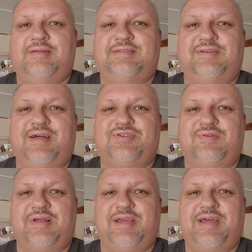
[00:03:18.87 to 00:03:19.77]
So that's
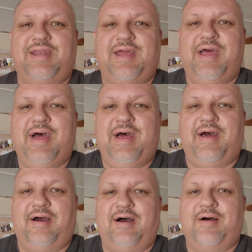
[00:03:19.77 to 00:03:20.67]
really it.
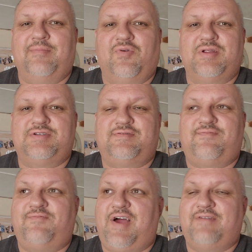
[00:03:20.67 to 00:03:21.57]
Rinse
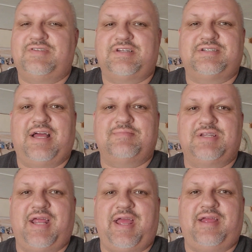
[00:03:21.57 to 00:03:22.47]
5-6 times a
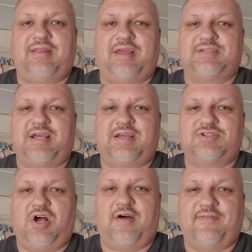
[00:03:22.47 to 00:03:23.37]
day. They say
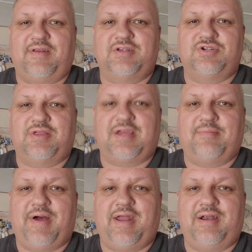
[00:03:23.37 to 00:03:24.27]
as often as you think
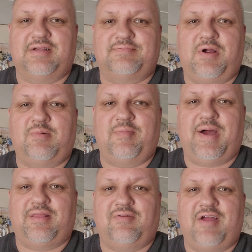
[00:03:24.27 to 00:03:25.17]
about it is probably
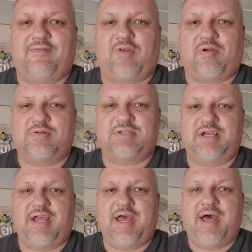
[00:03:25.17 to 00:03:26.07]
about the right
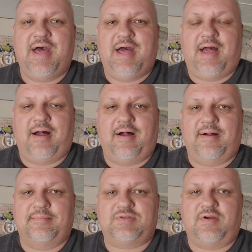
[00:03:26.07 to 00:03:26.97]
frequency.
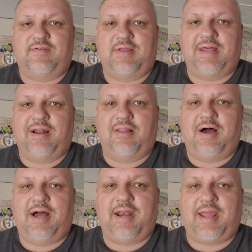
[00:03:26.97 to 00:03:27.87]
So I've done that a
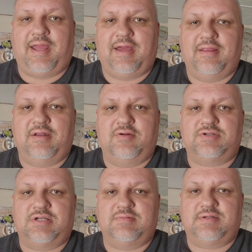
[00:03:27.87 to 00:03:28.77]
lot, and the
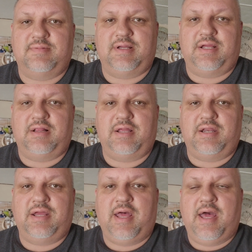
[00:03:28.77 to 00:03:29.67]
nose seems to be healing.